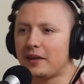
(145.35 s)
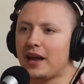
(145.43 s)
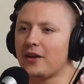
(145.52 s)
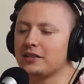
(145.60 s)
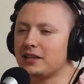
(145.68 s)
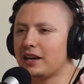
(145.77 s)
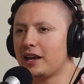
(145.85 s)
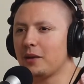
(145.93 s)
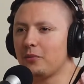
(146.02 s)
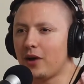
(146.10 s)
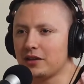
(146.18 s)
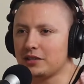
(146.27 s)
Like, how does that kind
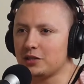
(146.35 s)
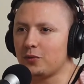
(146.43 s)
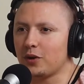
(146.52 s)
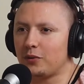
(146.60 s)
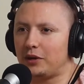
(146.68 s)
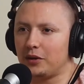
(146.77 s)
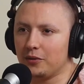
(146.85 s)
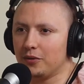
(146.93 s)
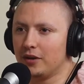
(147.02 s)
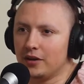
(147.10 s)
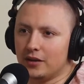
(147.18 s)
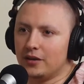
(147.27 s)
of process work when
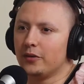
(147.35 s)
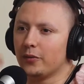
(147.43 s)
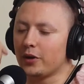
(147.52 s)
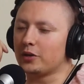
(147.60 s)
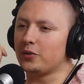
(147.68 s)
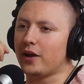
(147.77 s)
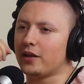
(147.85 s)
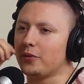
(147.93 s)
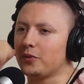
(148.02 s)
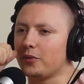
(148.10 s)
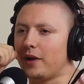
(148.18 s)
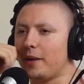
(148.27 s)
you work
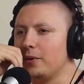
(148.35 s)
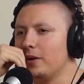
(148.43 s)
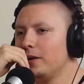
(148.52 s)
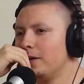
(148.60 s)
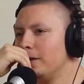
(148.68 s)
directly with a rapper?